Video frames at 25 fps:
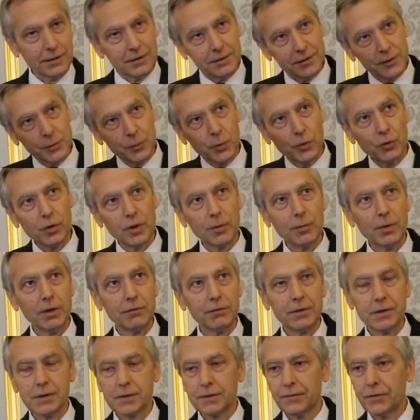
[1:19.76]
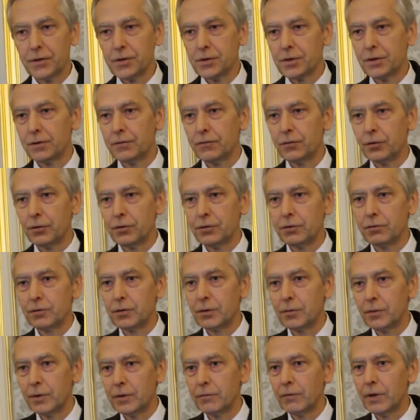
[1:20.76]
spoke about his vision for
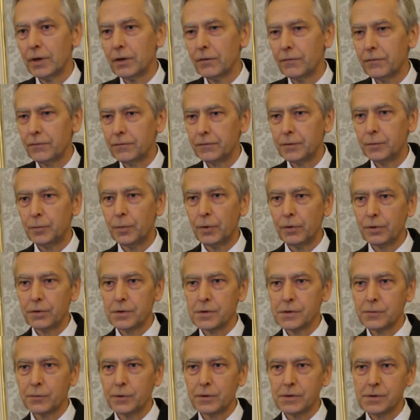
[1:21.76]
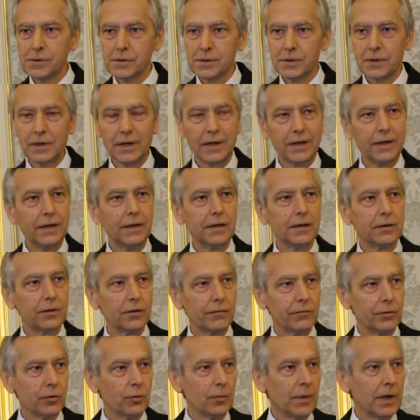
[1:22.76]
Europe, and one of the points was leader
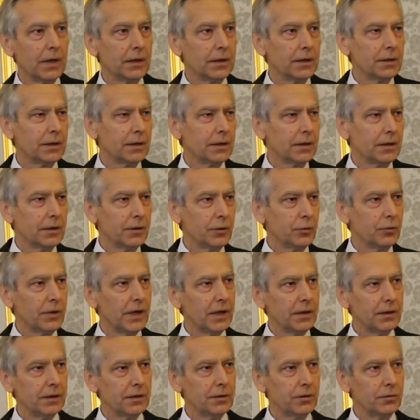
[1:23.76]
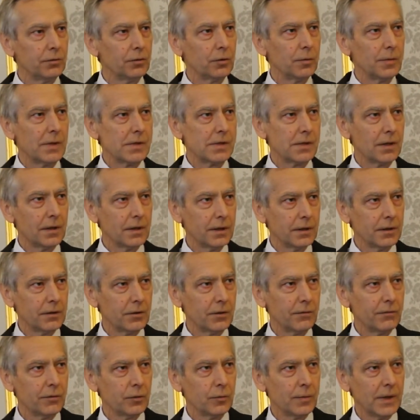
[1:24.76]
of humanity, united Europe as a
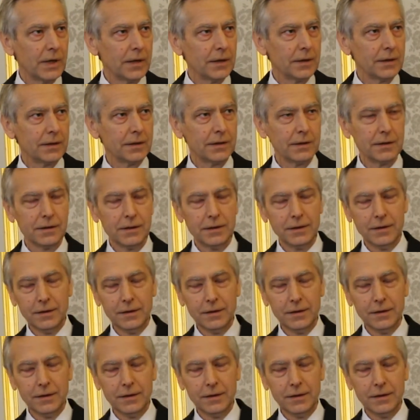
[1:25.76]
leader of humanity.